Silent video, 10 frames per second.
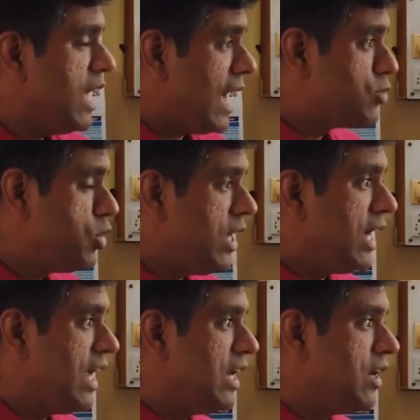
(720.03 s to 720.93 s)
they actually
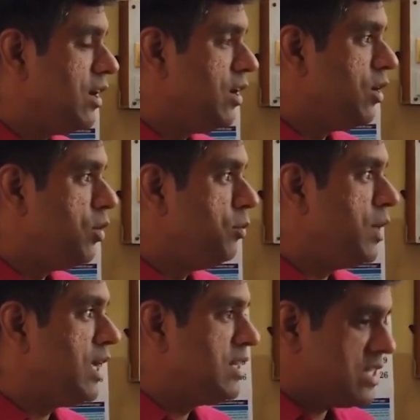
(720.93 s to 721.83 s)
again
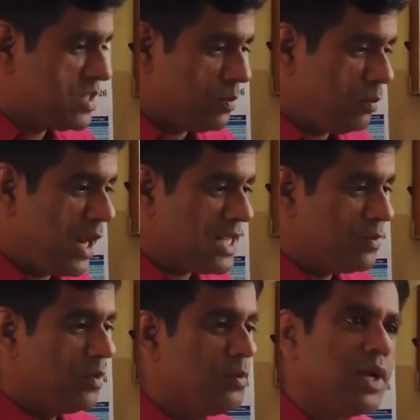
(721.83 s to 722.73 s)
make this
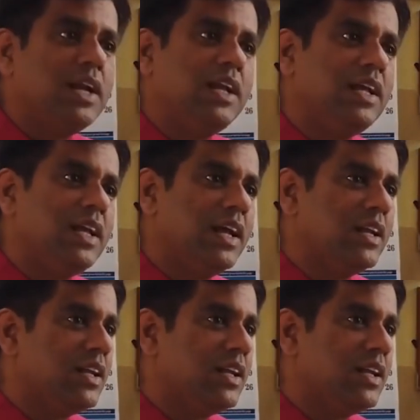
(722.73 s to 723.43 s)
plasma membrane leaky,